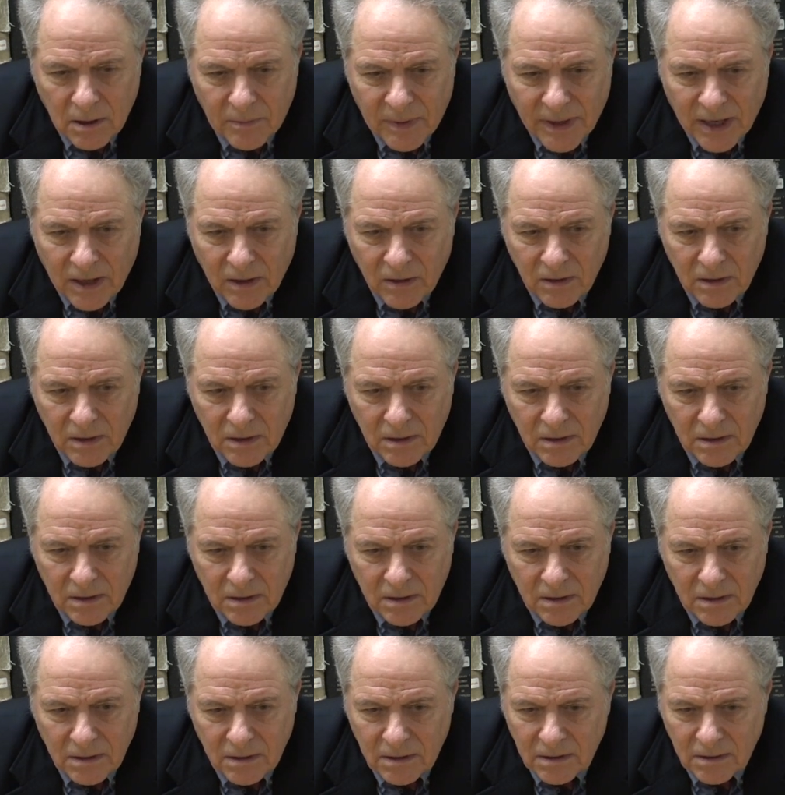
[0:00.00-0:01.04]
about
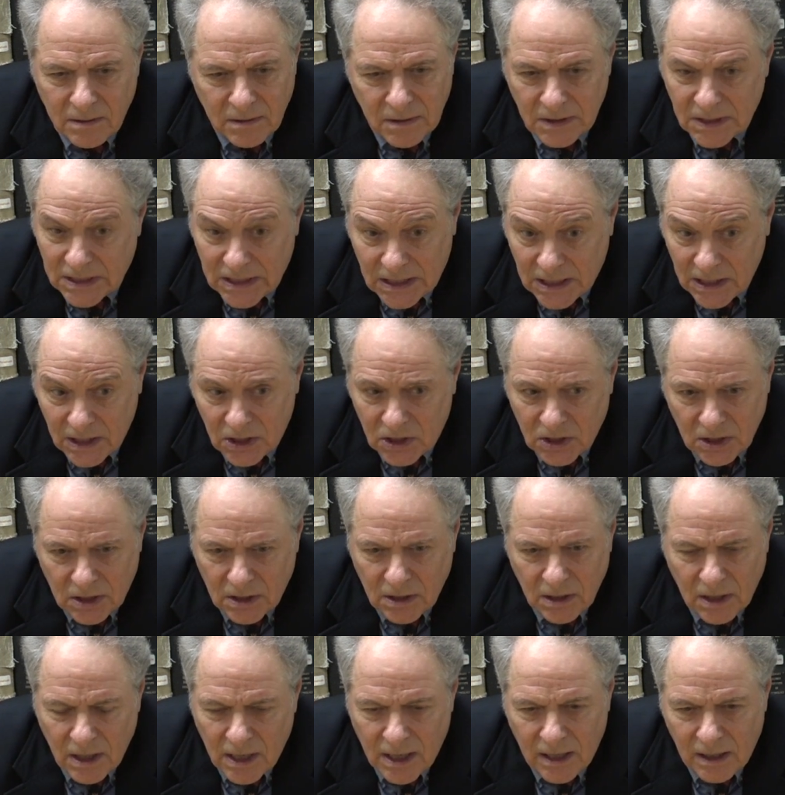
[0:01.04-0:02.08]

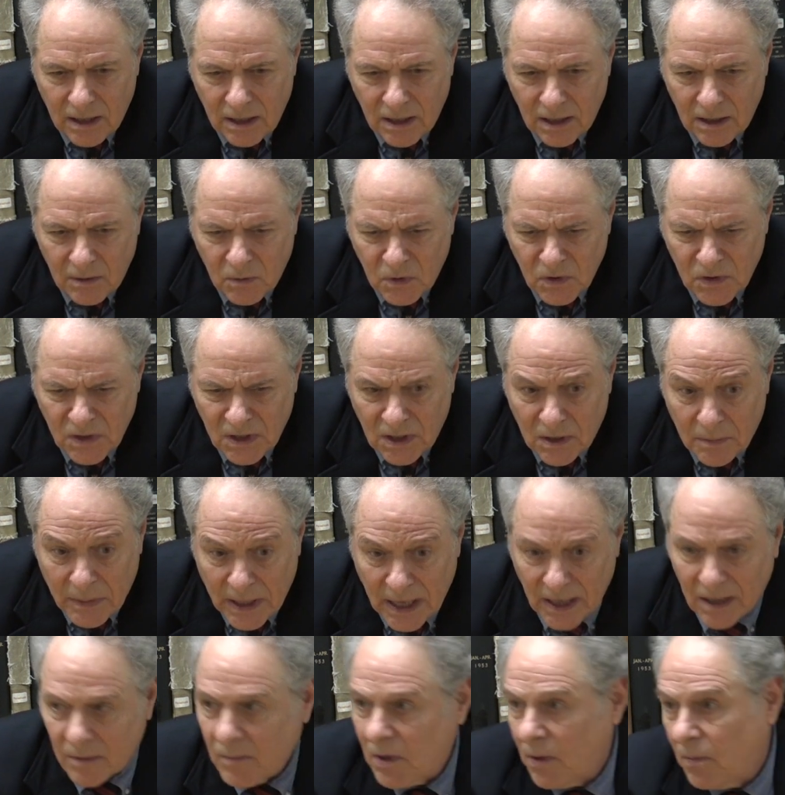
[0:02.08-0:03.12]
teaching, and it was in the
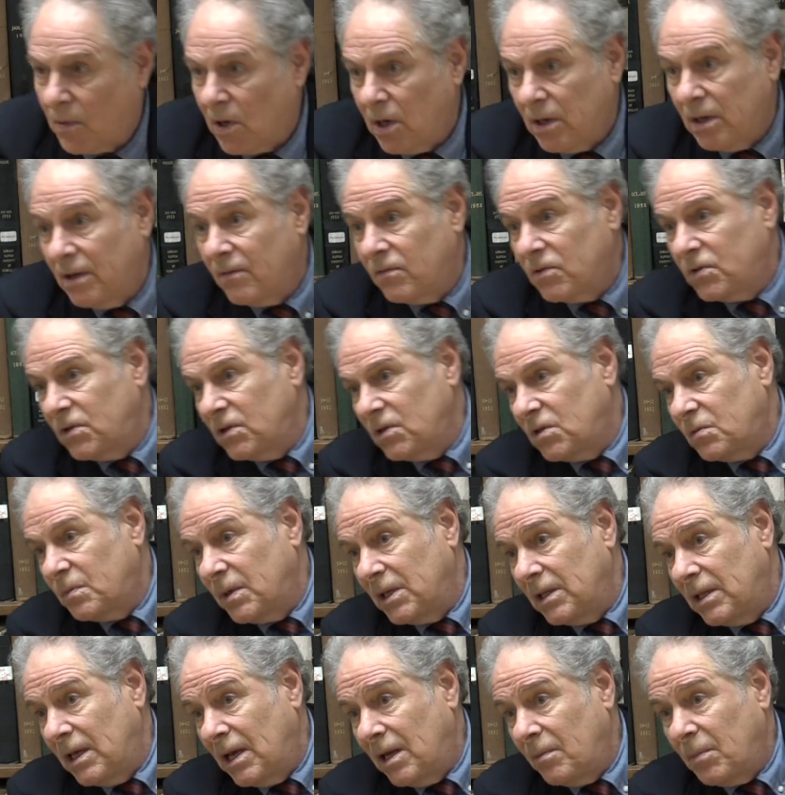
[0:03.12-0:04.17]
back of my mind ever since
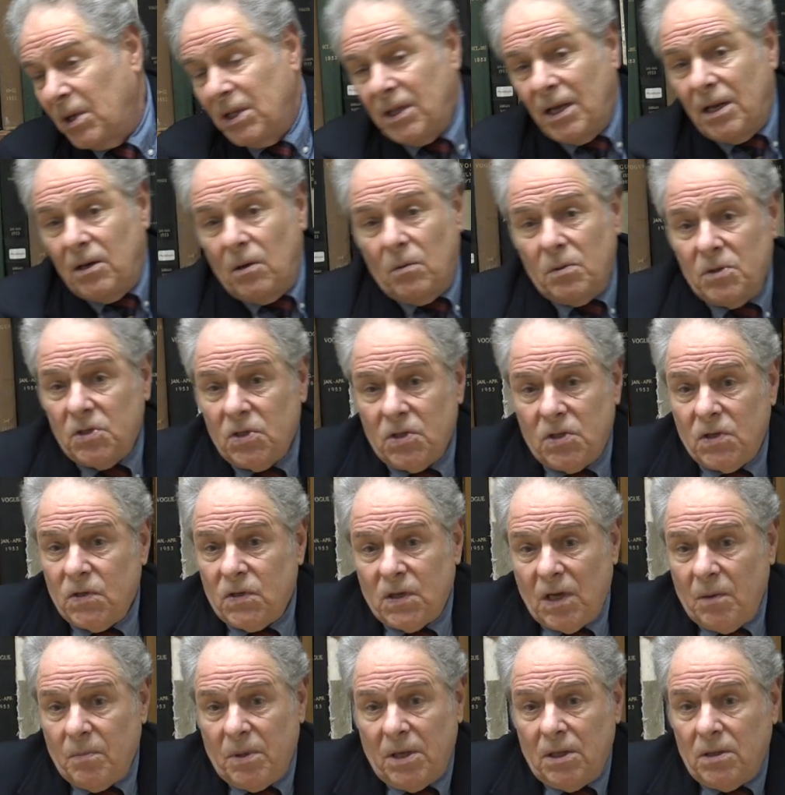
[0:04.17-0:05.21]
my dad. My dad always used to
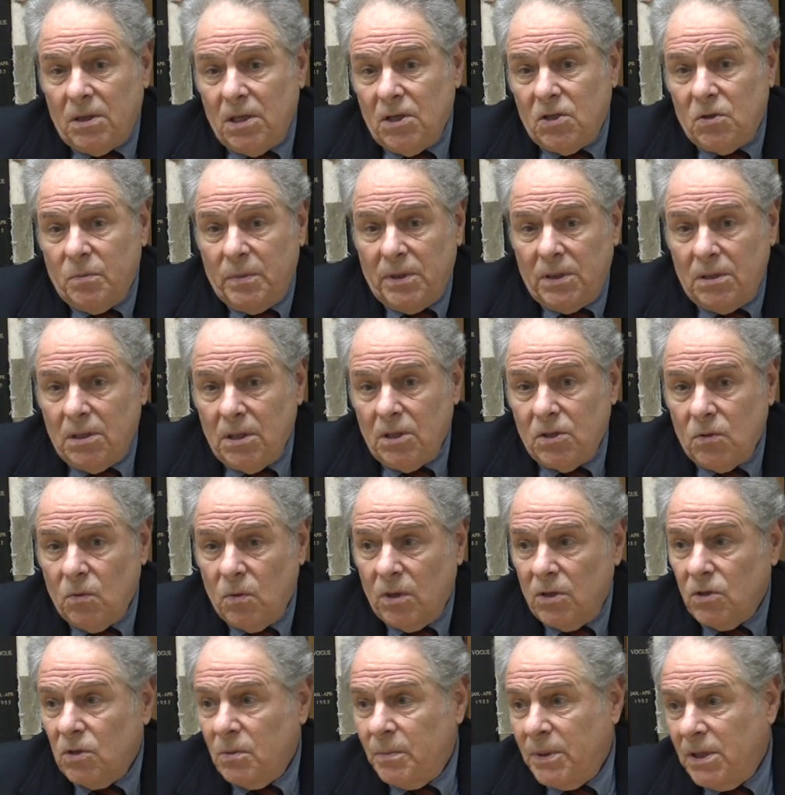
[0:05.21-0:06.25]
say, "Be a teacher, be a teacher.
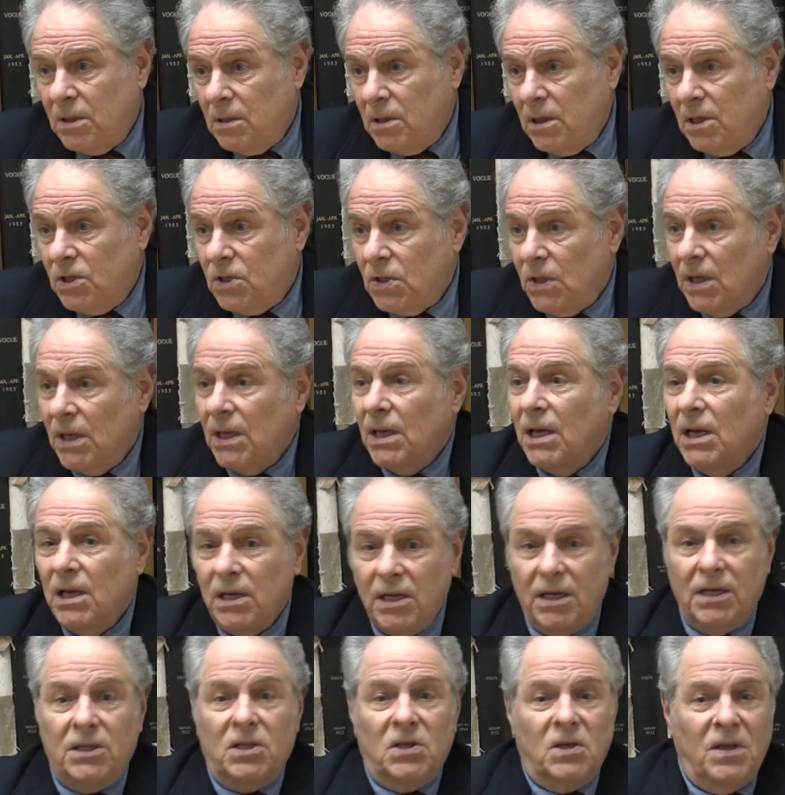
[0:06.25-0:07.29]
Why don't you be a teacher?
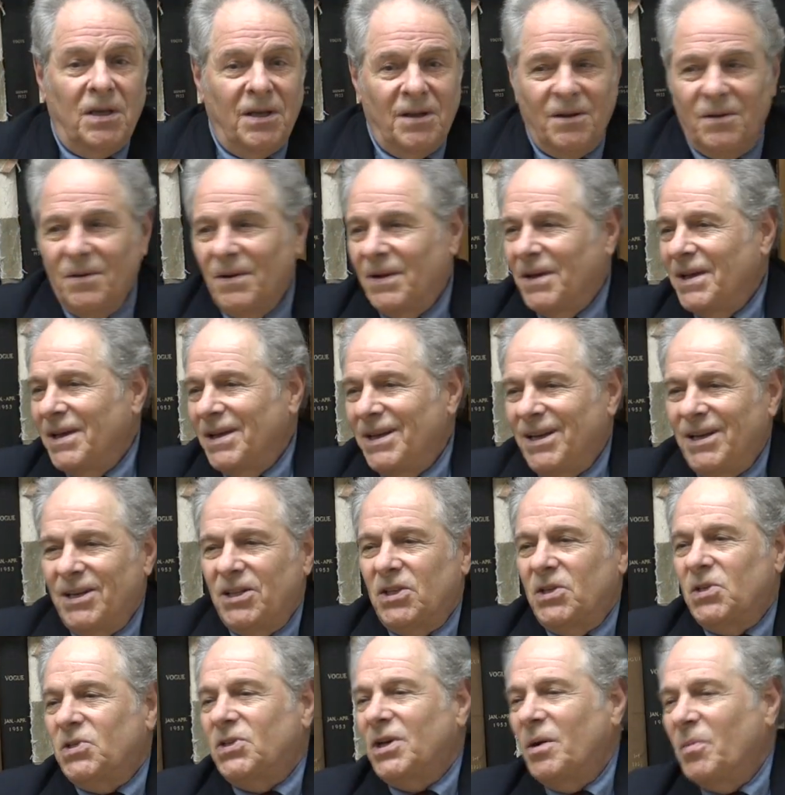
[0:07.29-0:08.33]
You get the you know you get
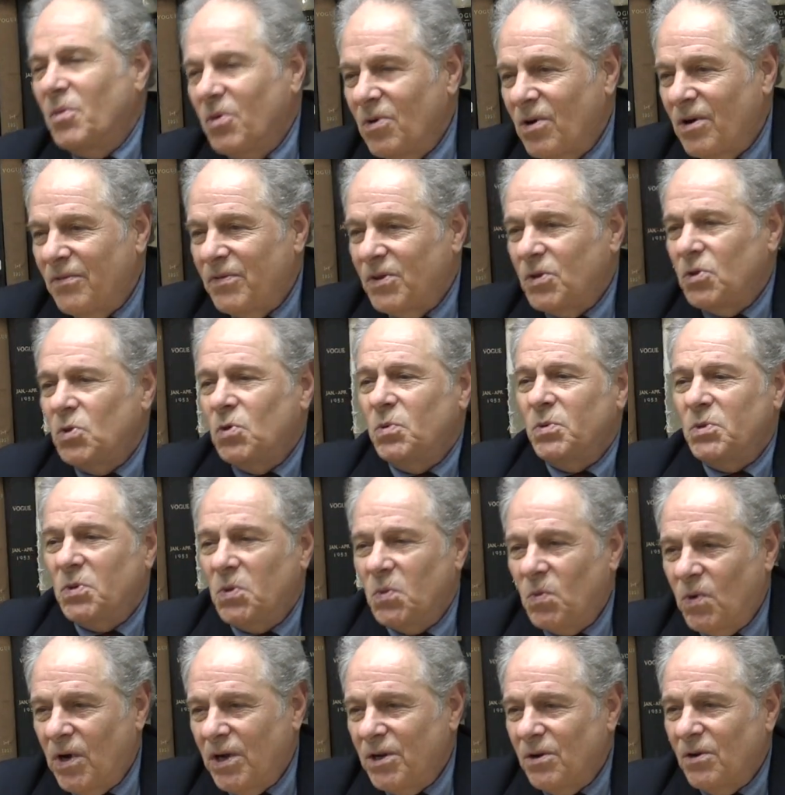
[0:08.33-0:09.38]
the summer off. You can do what
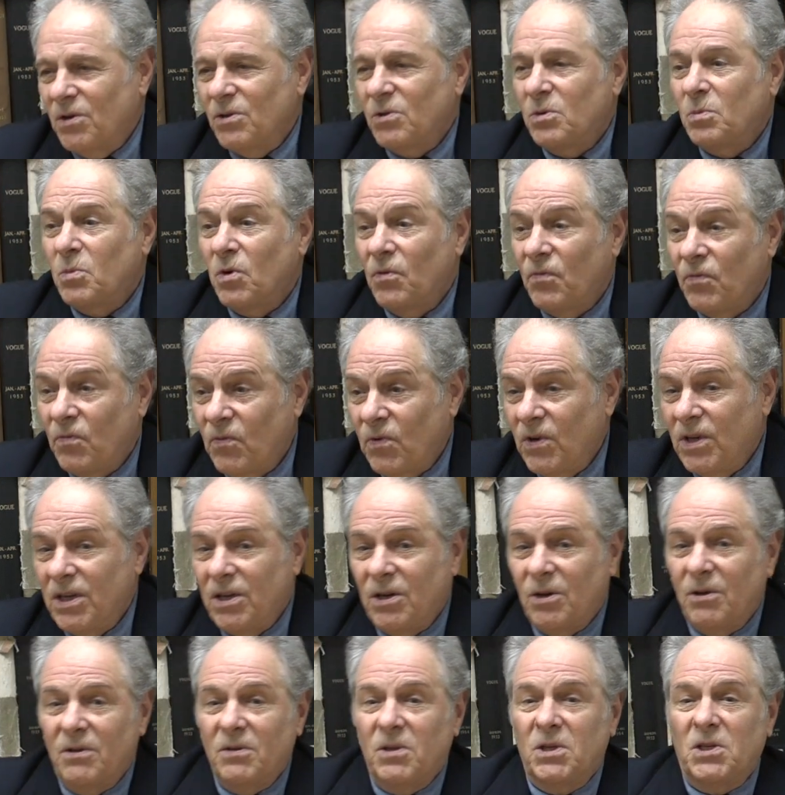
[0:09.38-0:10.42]
you want. You're a little more free.
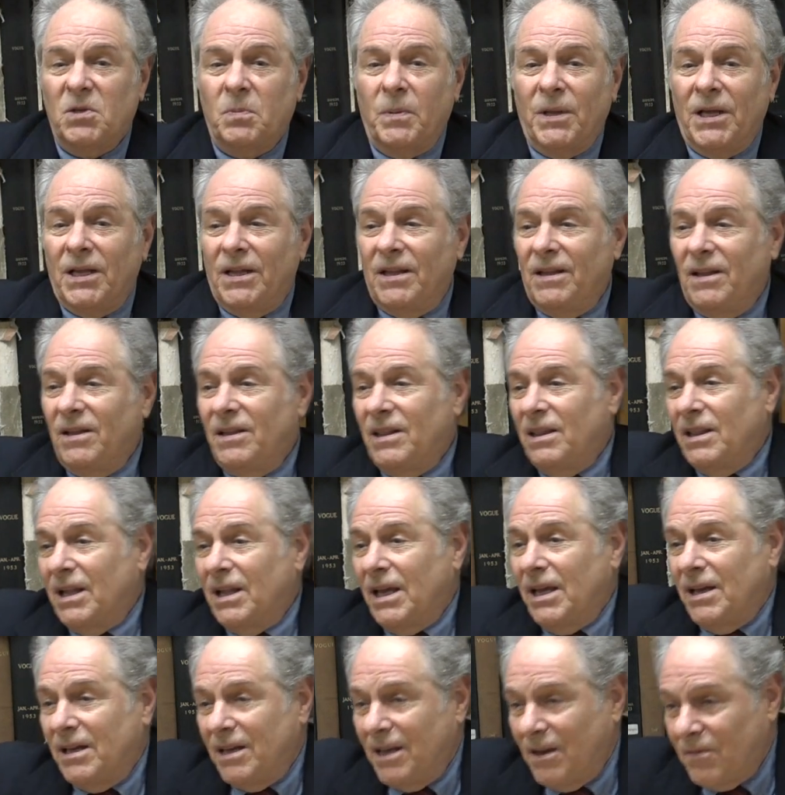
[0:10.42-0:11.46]
You don't have to stay
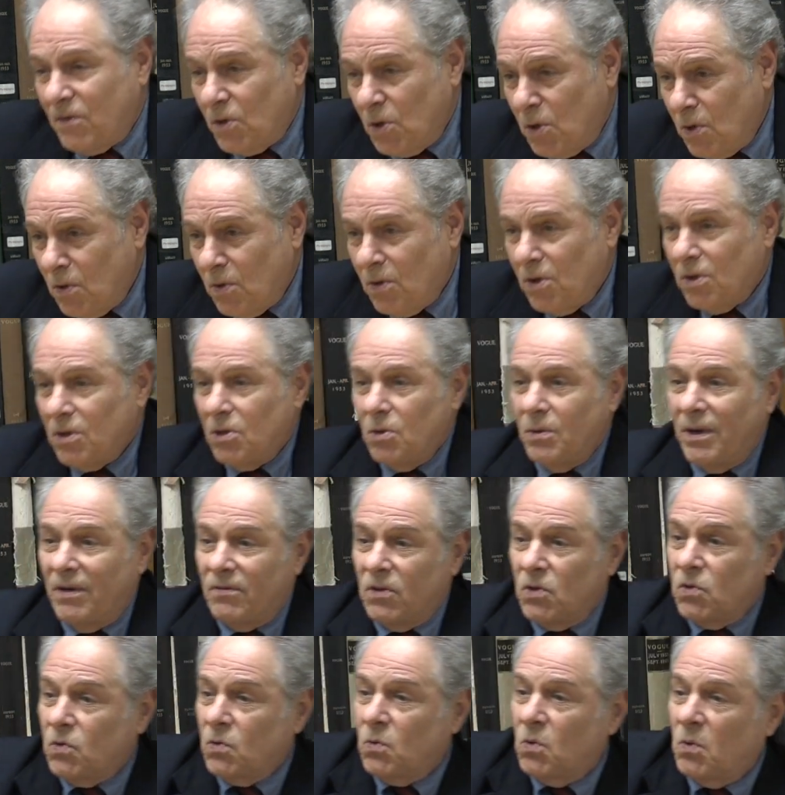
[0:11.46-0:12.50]
late in the afternoon. You can do
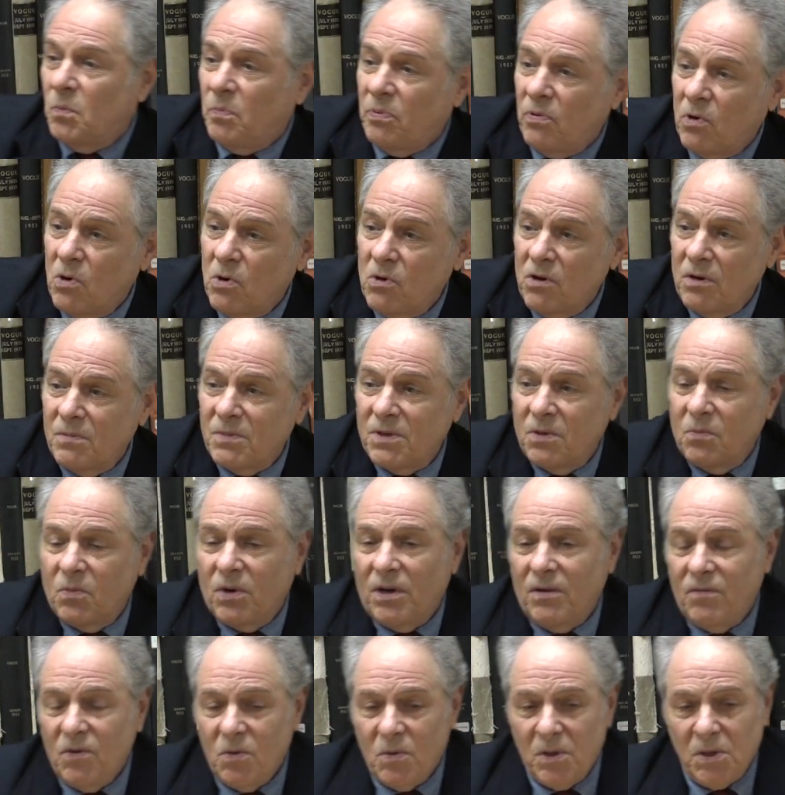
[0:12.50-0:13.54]
after school programs and
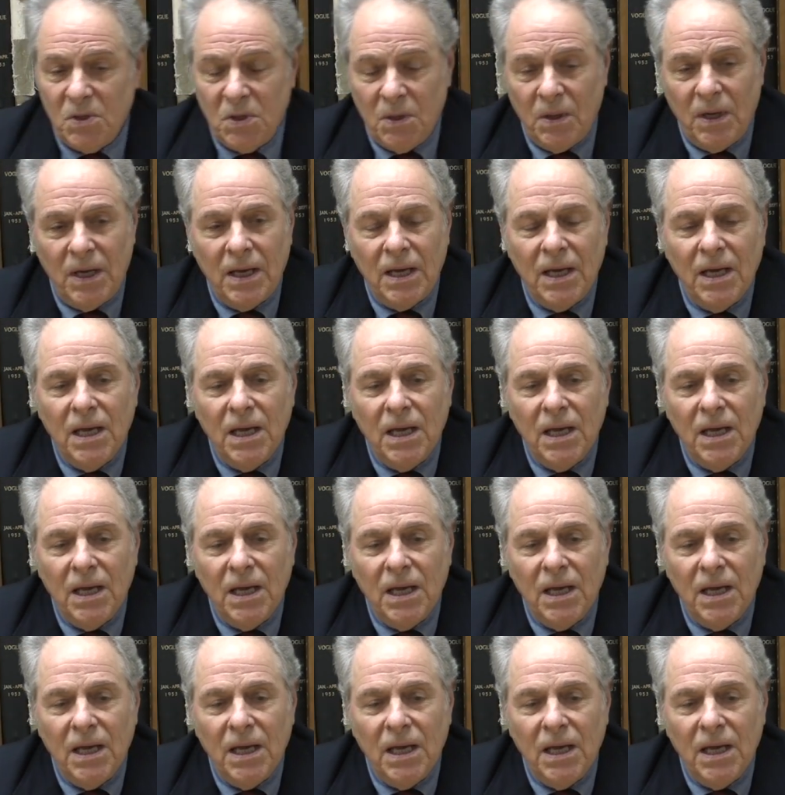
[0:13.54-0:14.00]
whatever you want to do."